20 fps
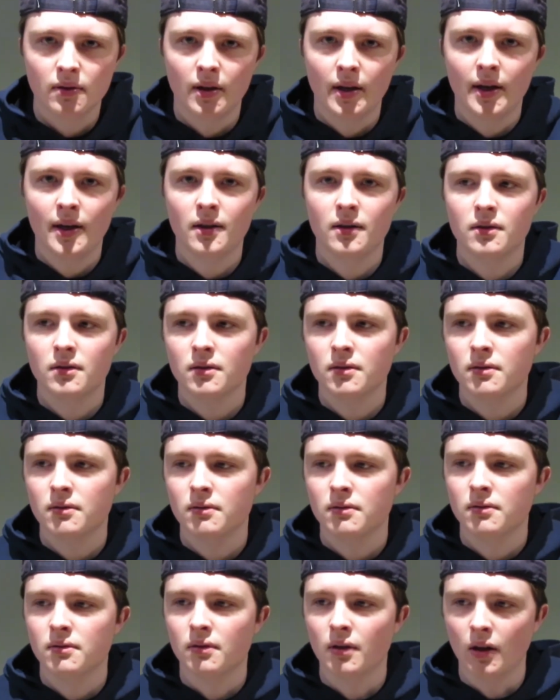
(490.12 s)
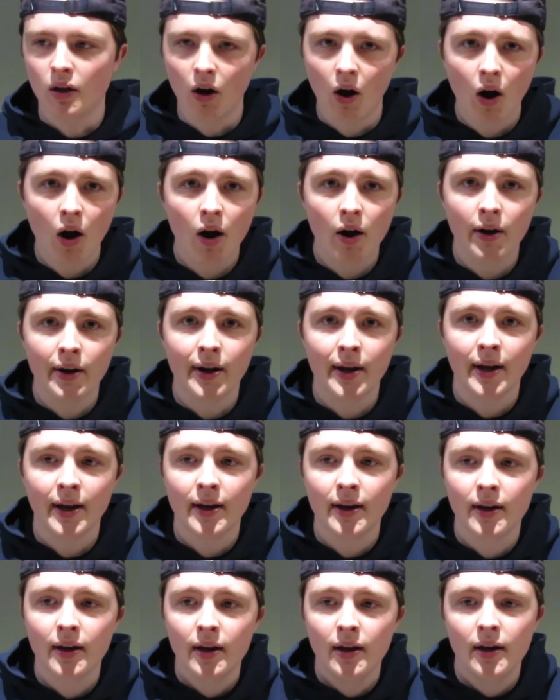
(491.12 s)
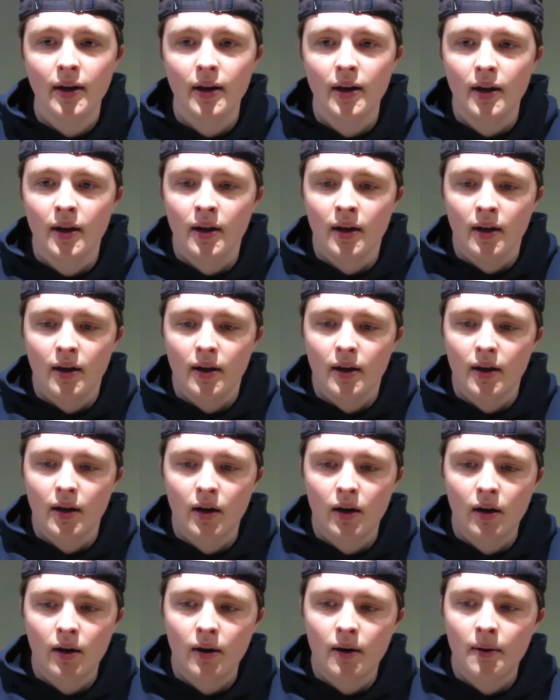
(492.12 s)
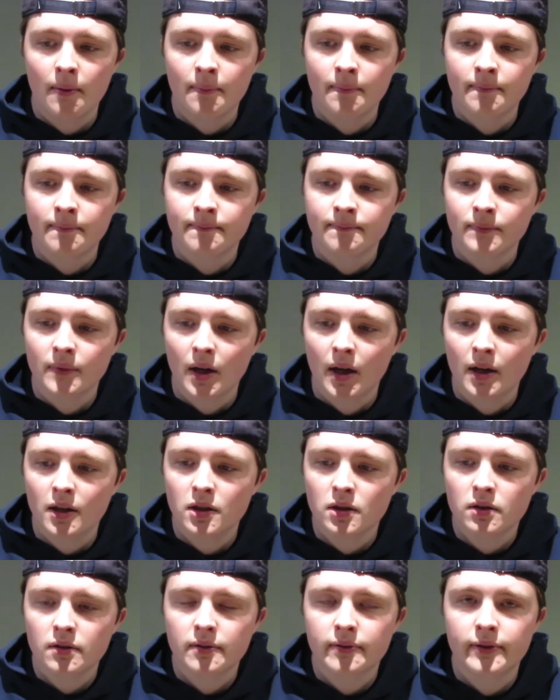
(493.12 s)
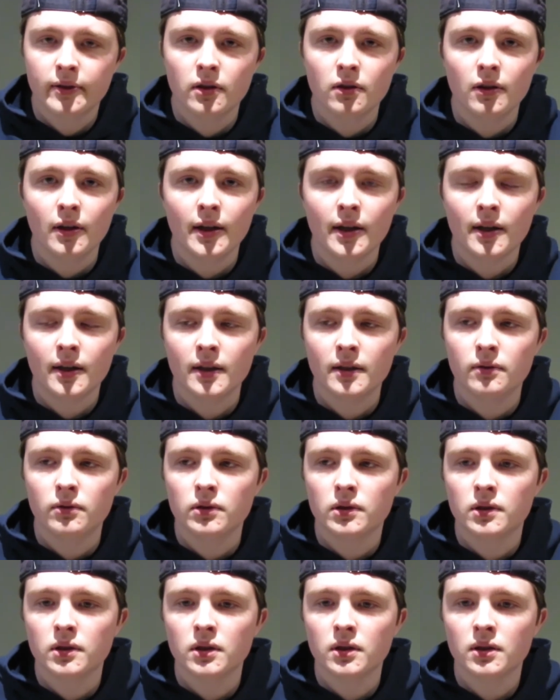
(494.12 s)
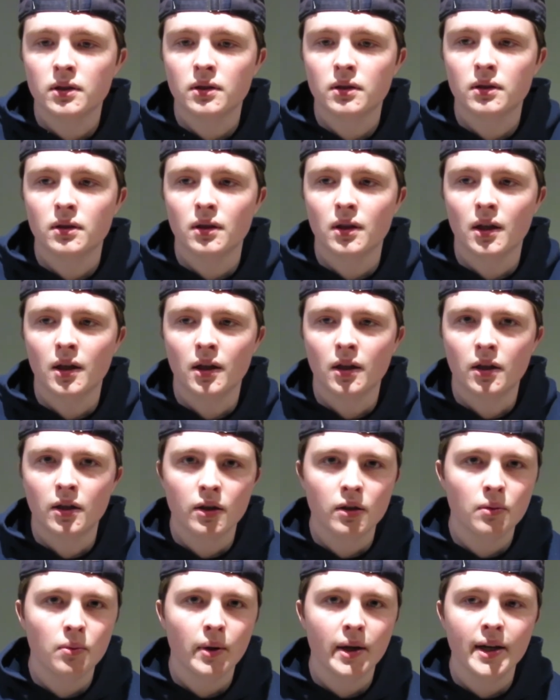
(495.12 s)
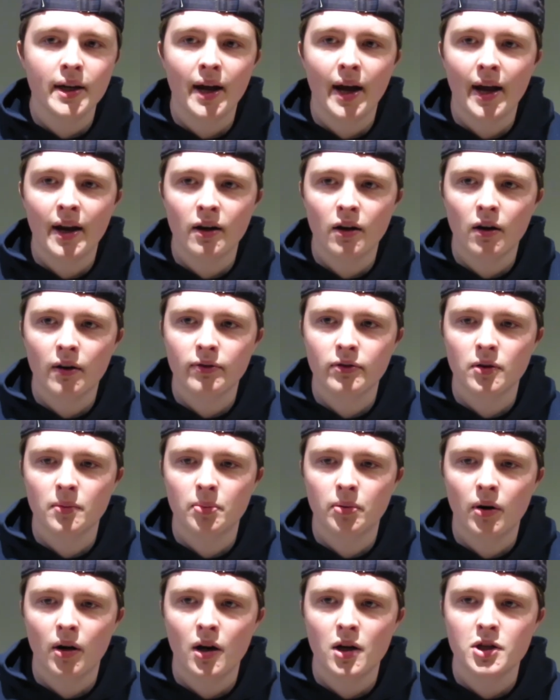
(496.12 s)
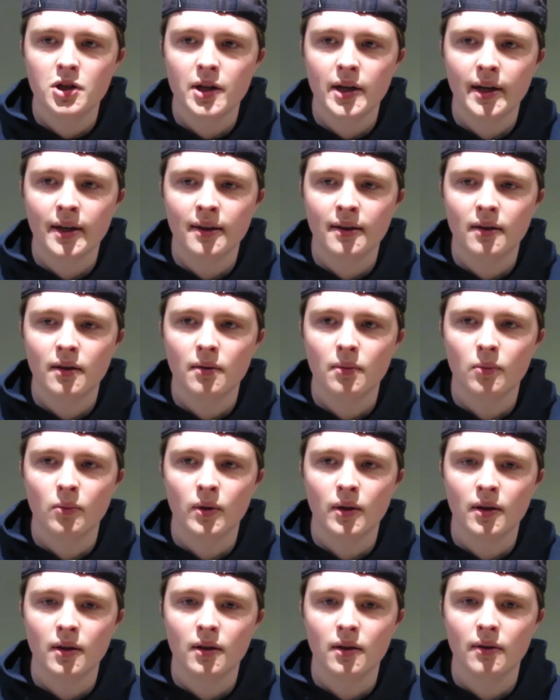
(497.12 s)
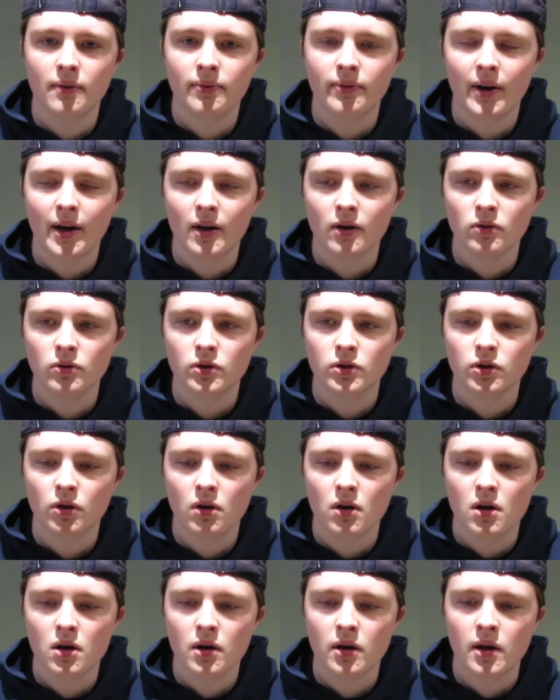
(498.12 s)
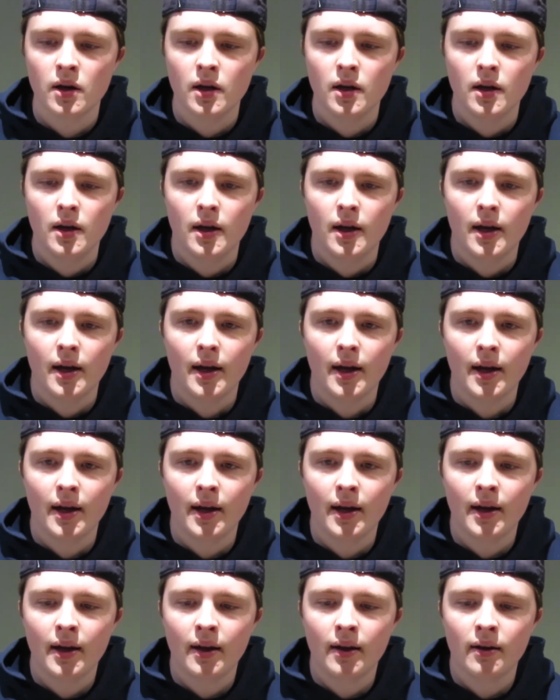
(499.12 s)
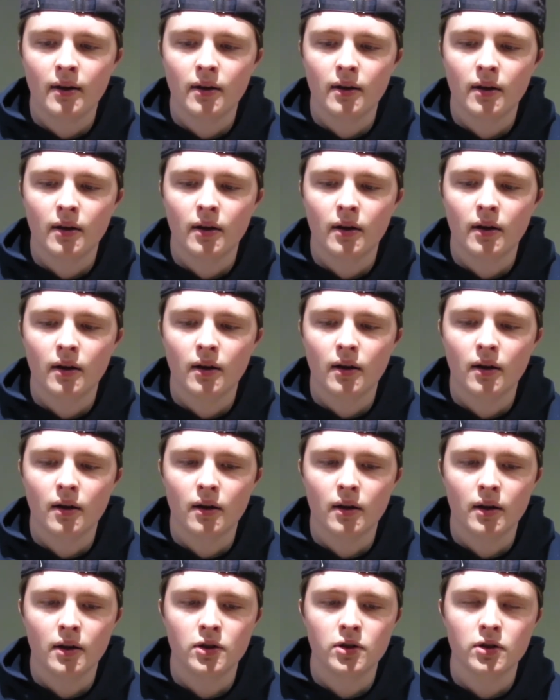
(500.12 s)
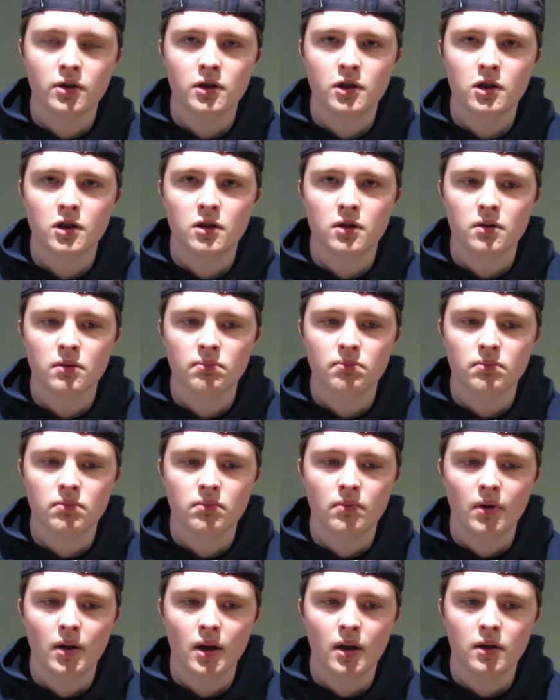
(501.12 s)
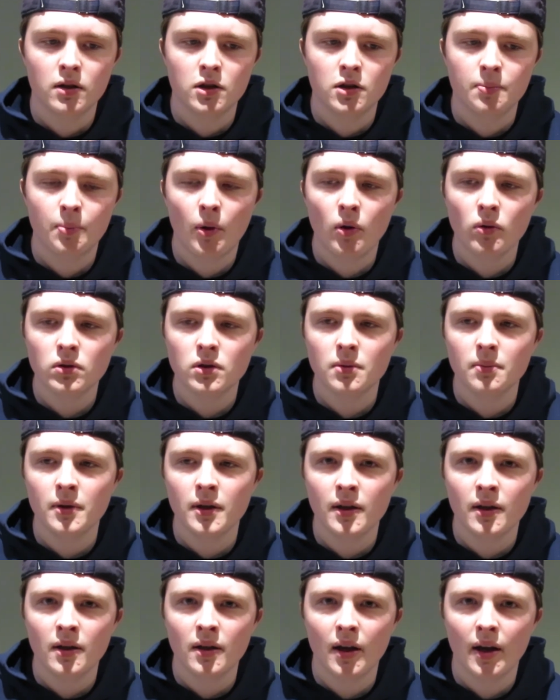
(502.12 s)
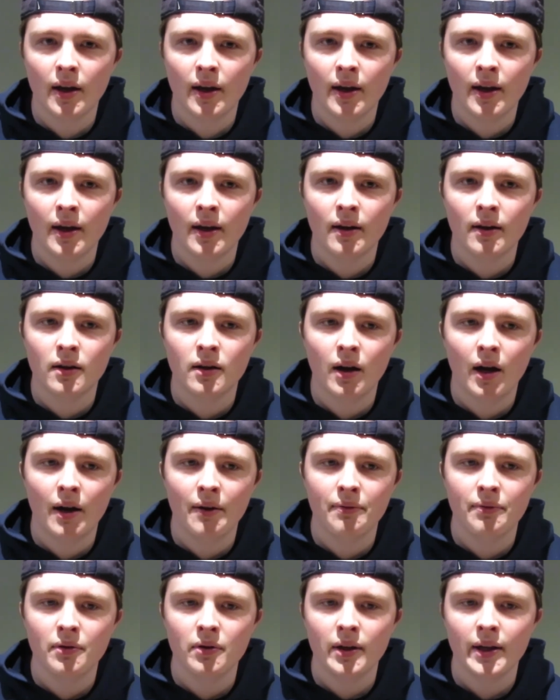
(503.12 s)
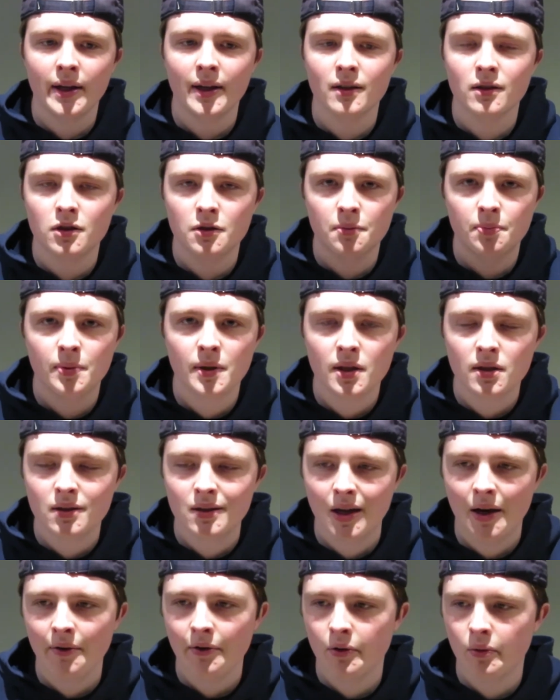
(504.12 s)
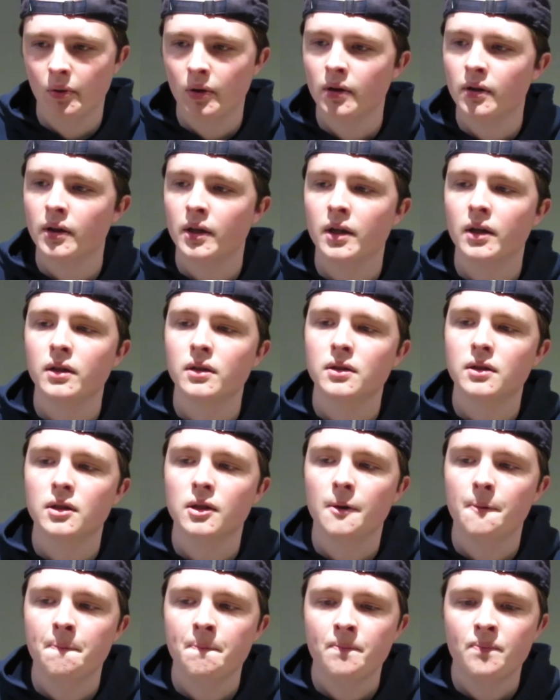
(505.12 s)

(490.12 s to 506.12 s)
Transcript: it's gone and um, I just feel like it was just a good way to end off the project with the final song and uh, it just it spoke to me and uh, I feel like it speaks to everyone because